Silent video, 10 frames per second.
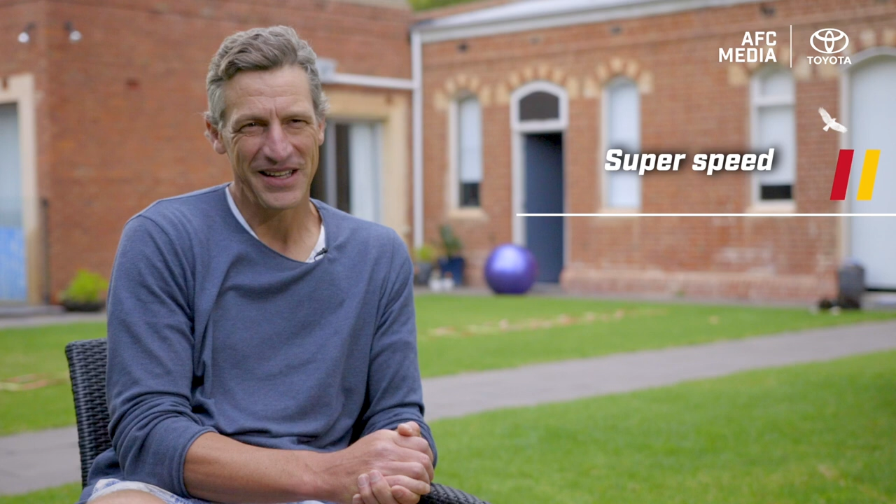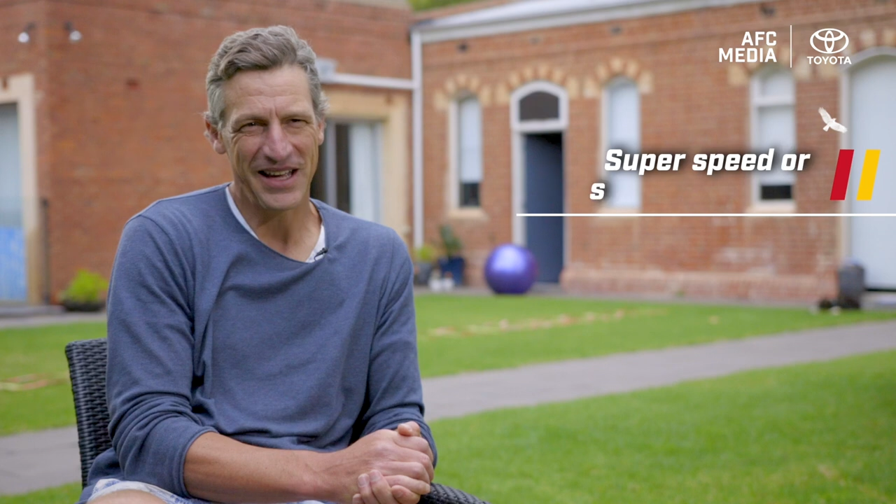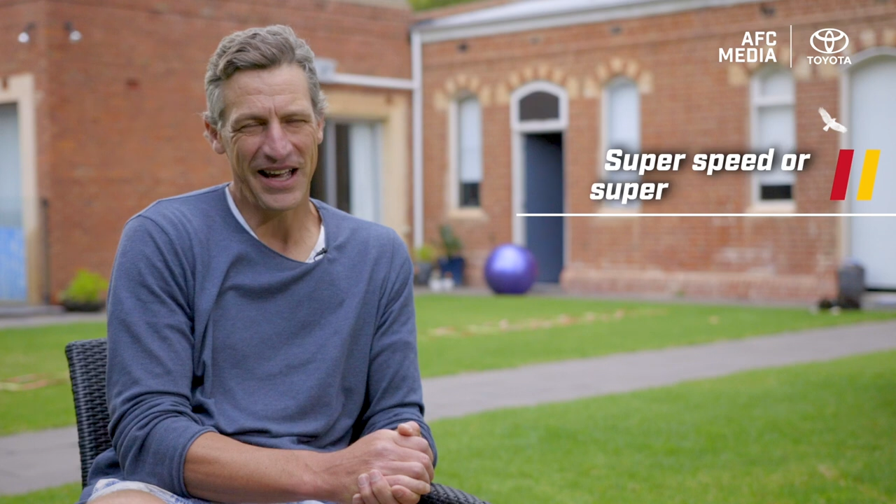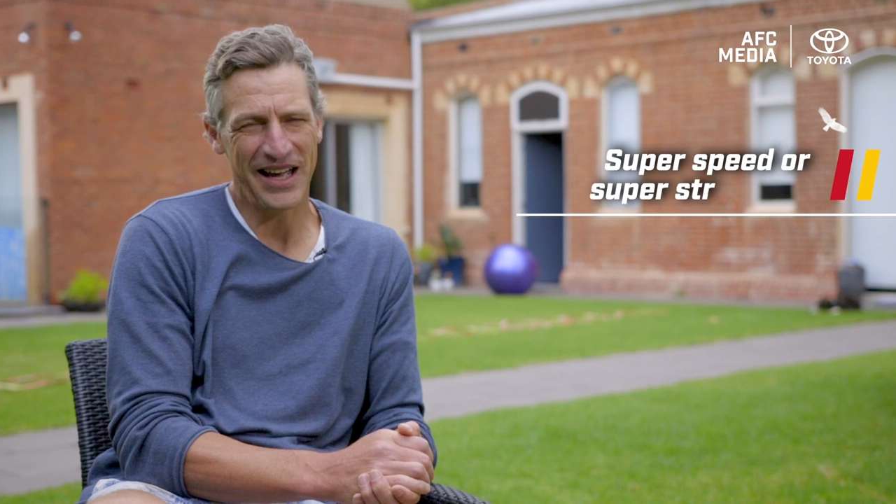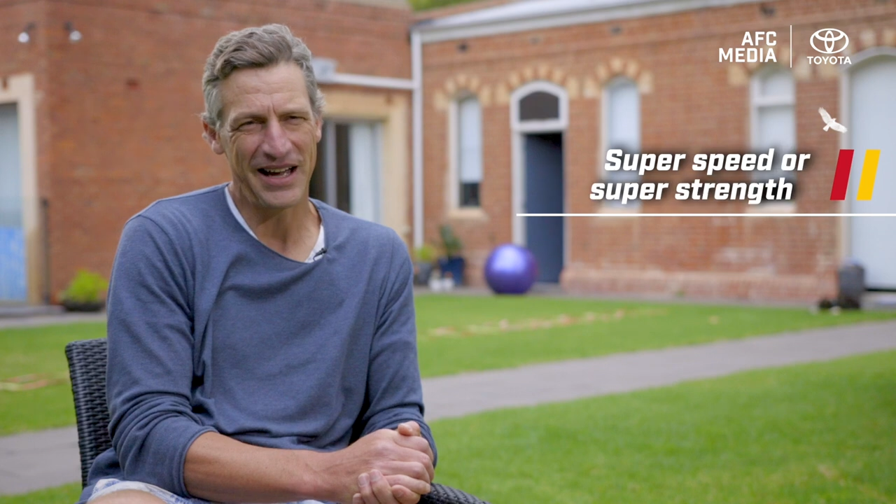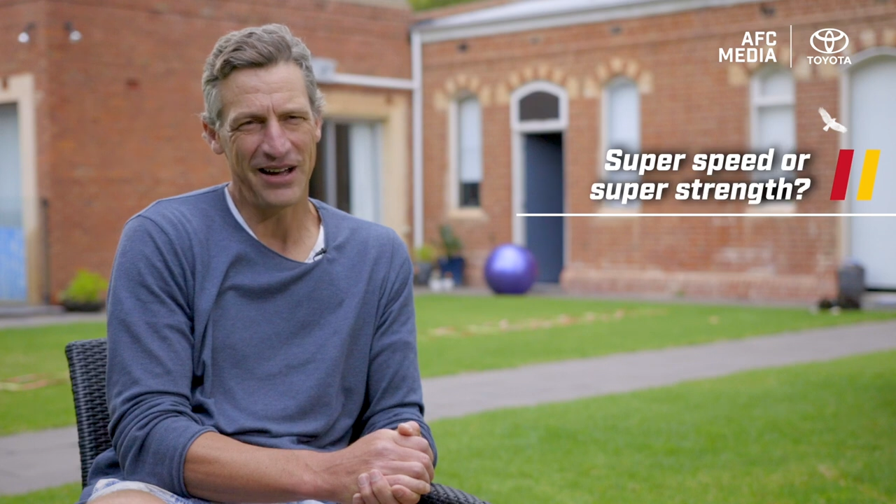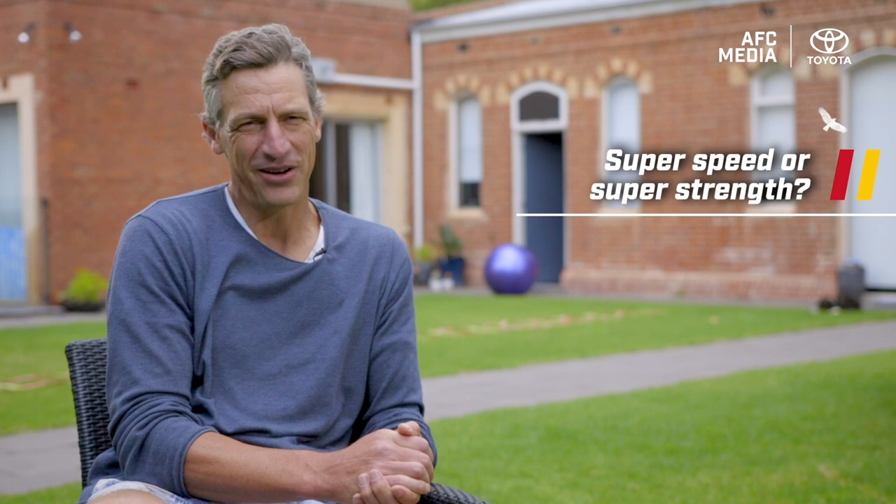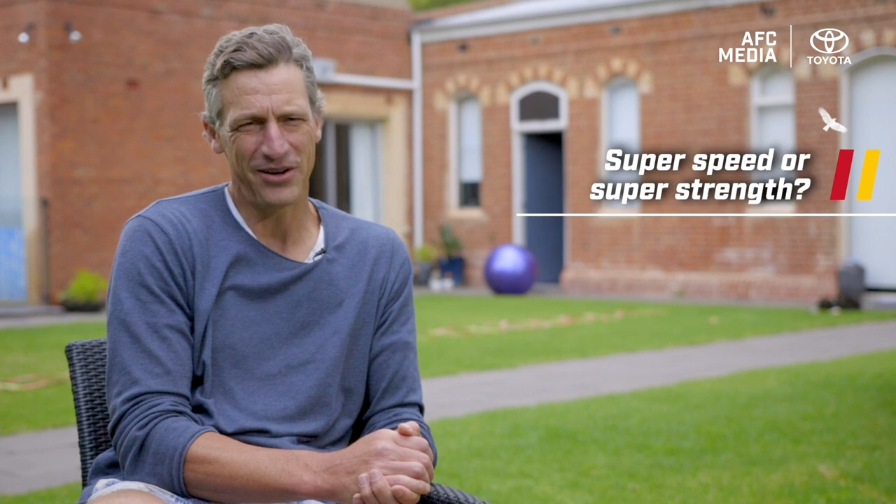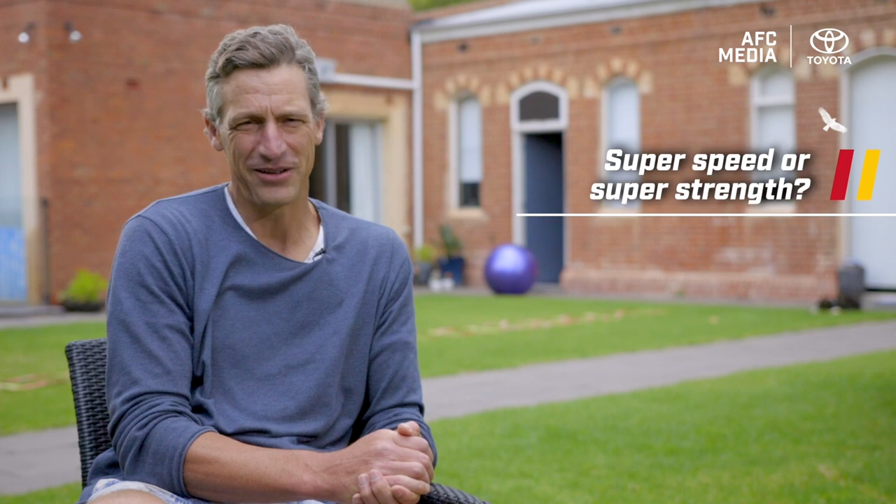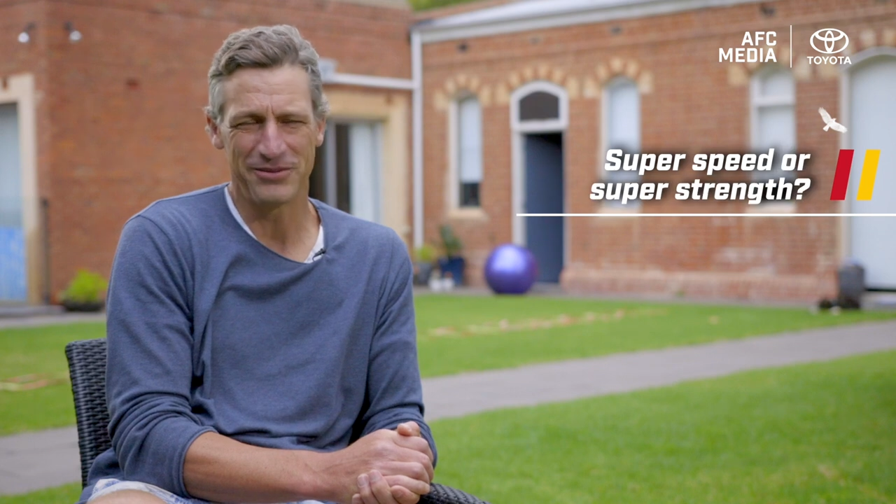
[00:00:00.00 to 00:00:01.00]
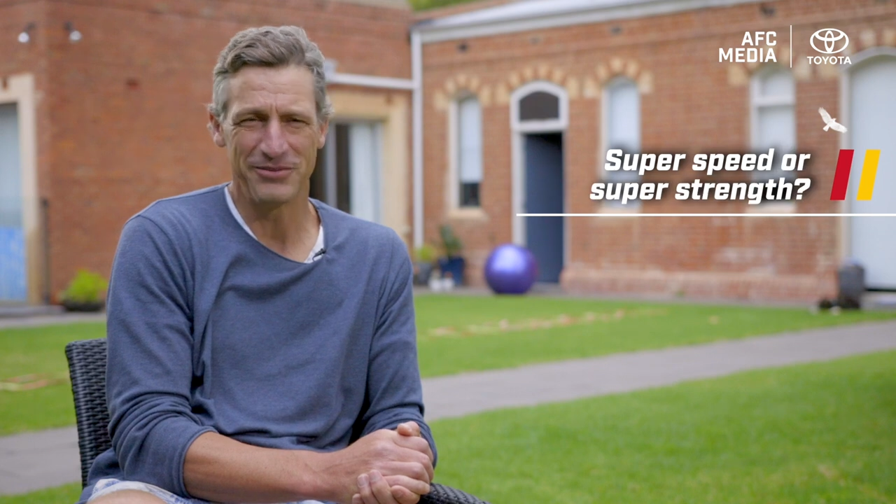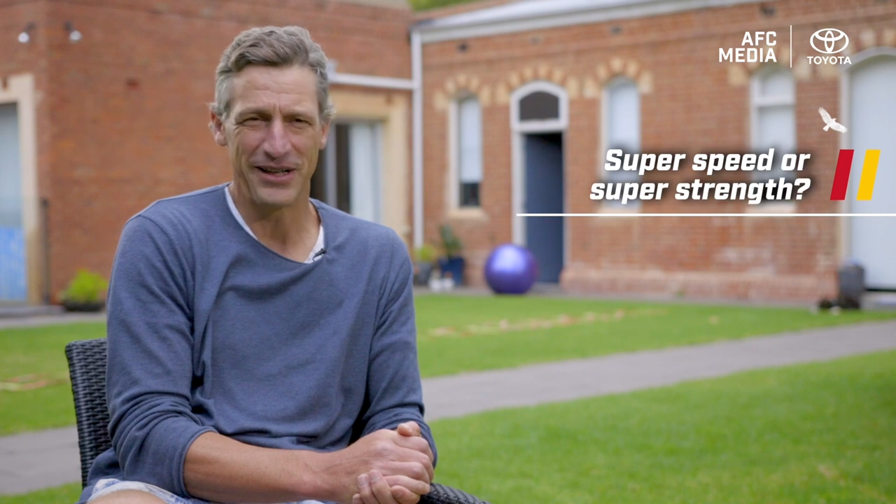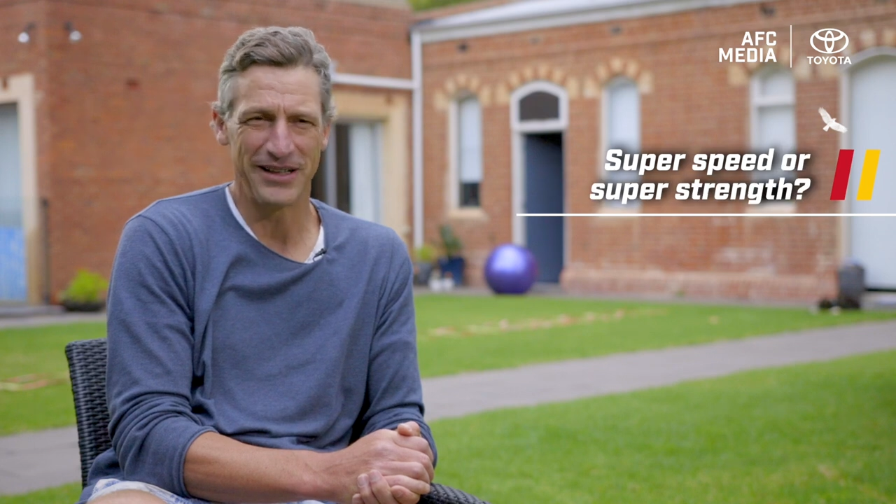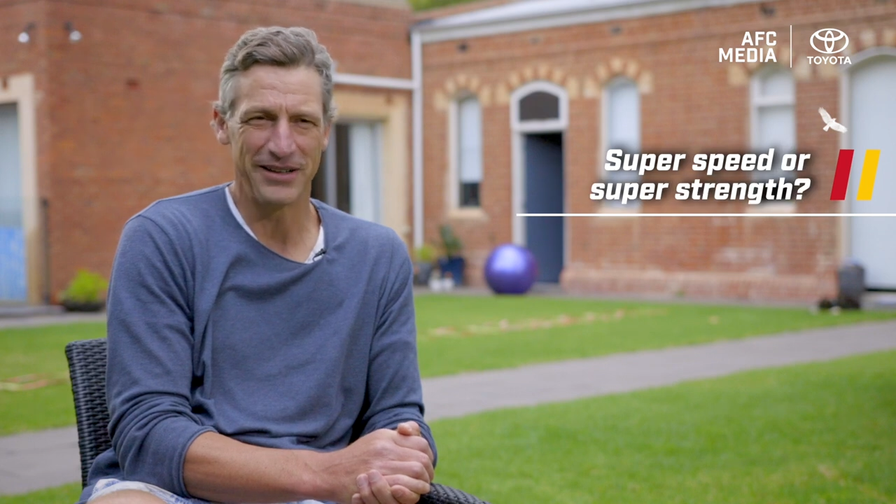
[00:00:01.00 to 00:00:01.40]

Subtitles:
Oh, mate,